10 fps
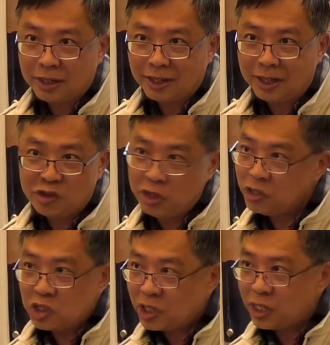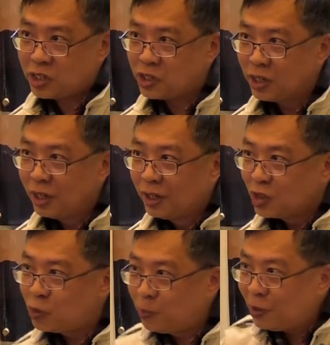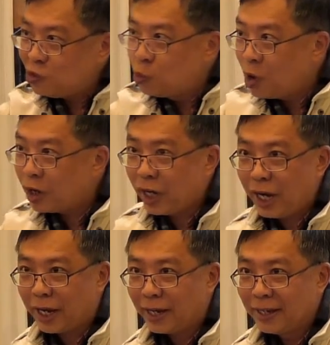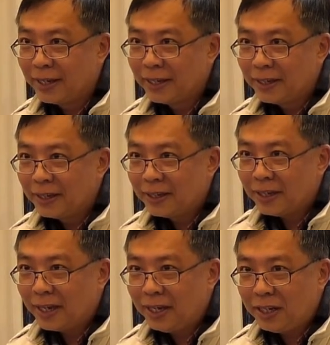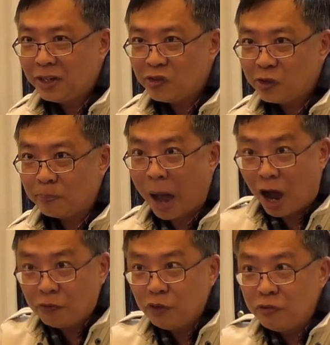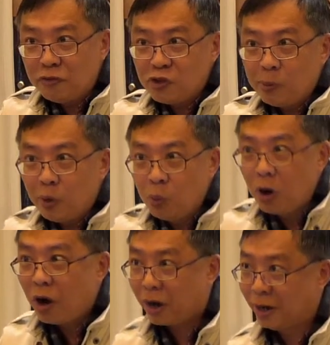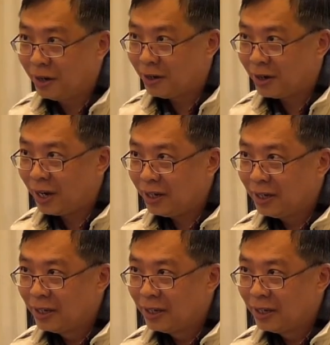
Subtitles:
As Jesus says, the Spirit is working. And it is a powerful, invisible work, right?